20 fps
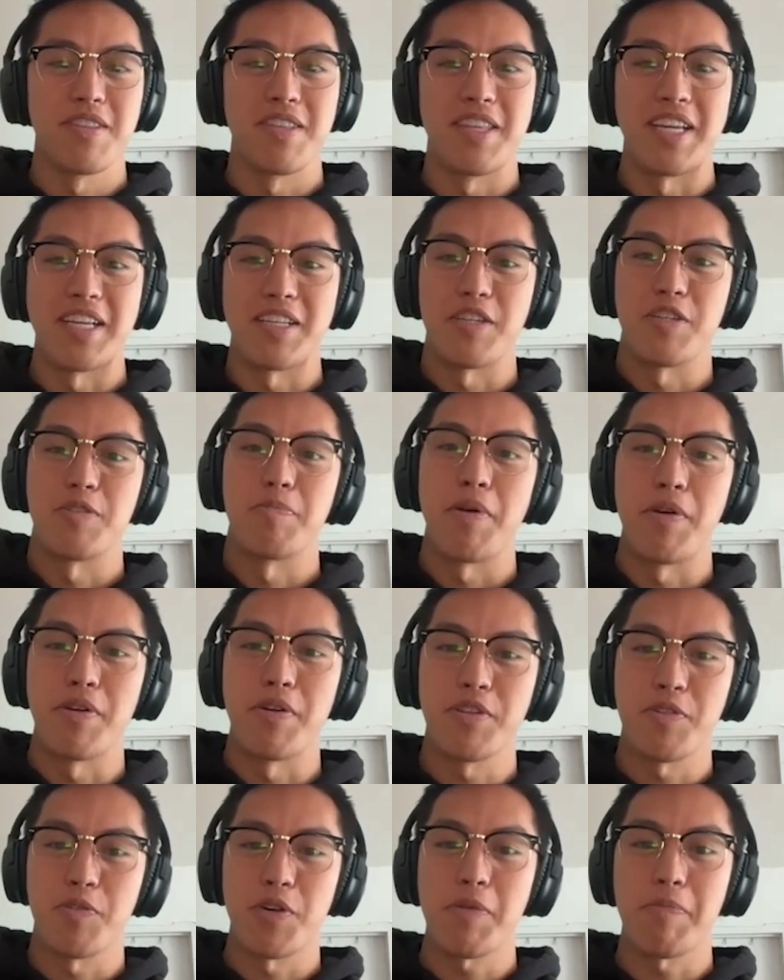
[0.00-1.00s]
things are supposed
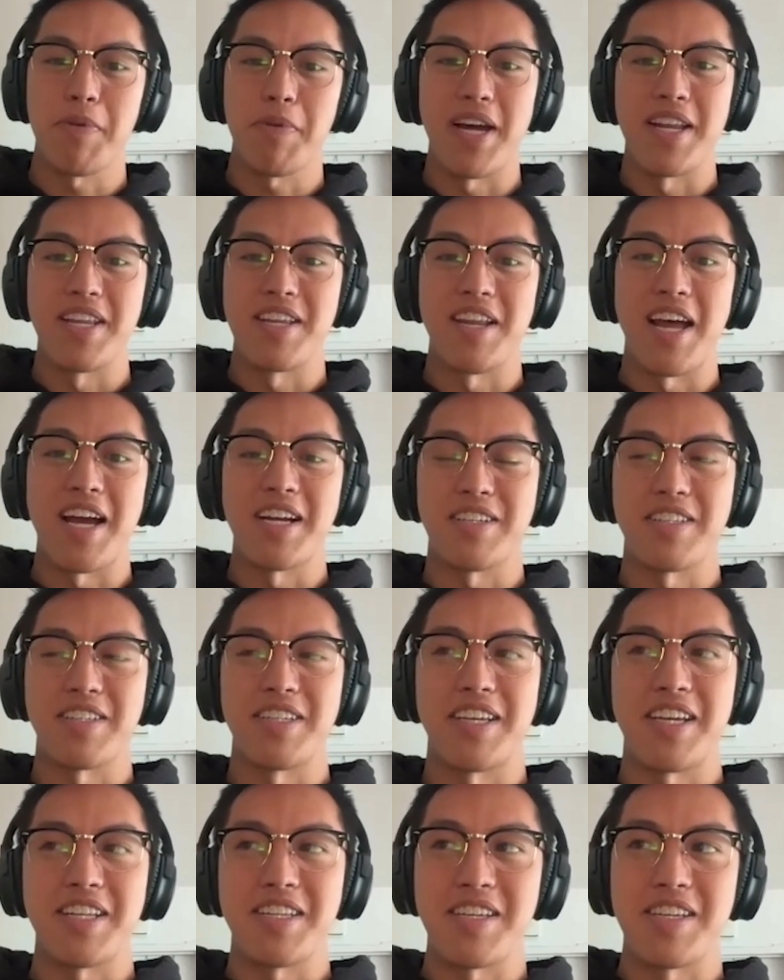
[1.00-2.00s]
to work, but I didn't actually
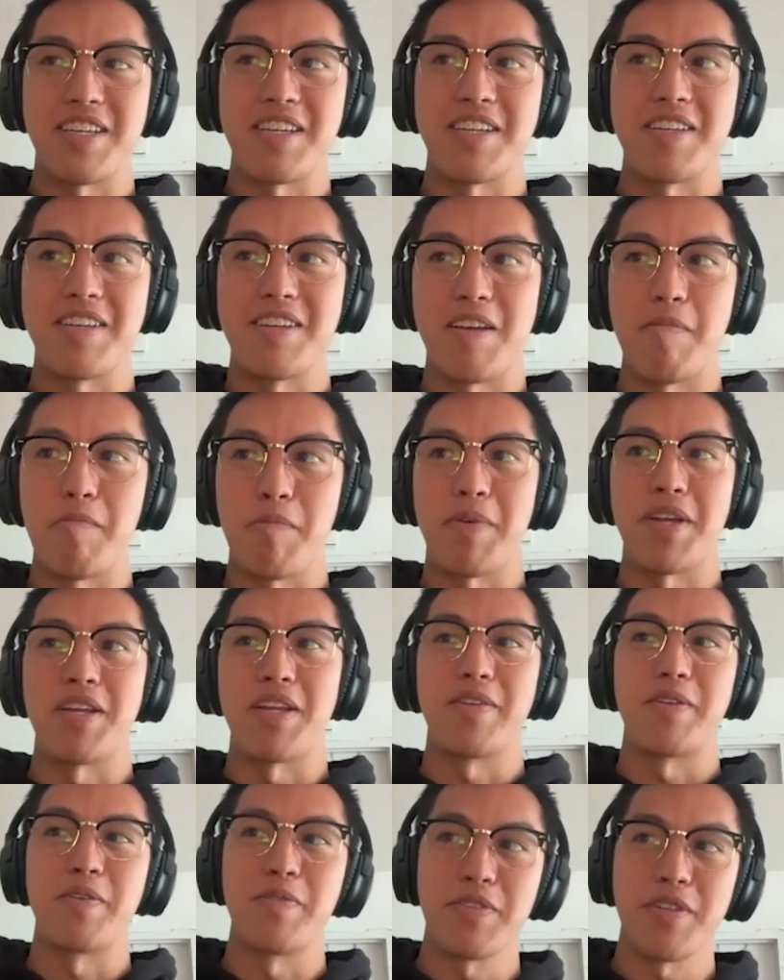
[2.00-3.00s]
get to implement
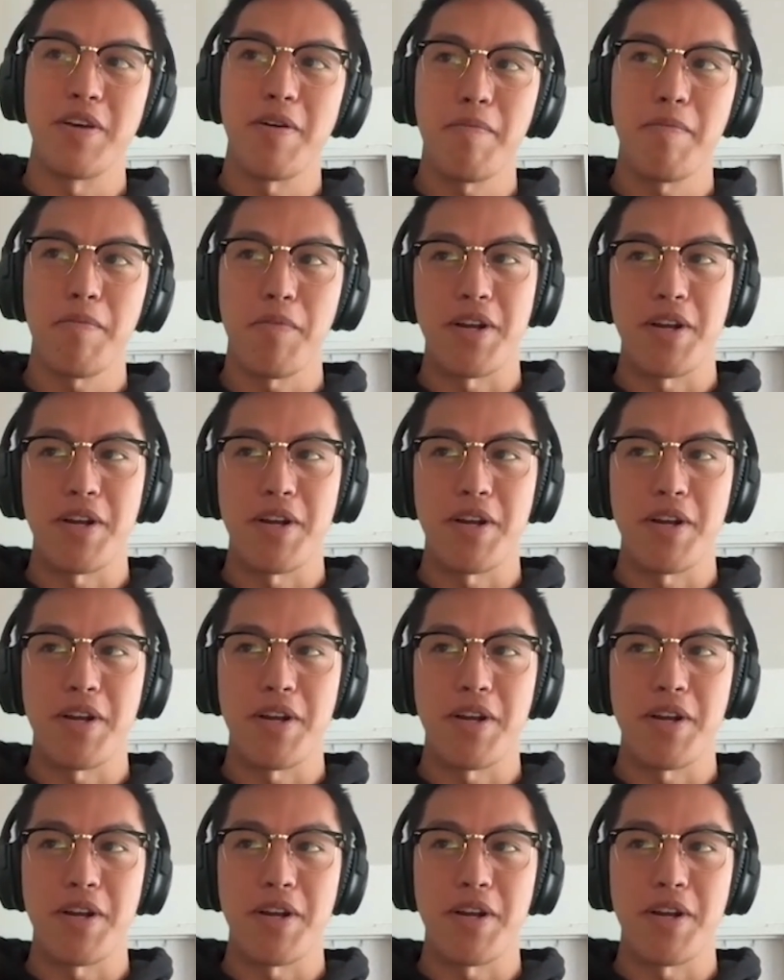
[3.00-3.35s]
and use them.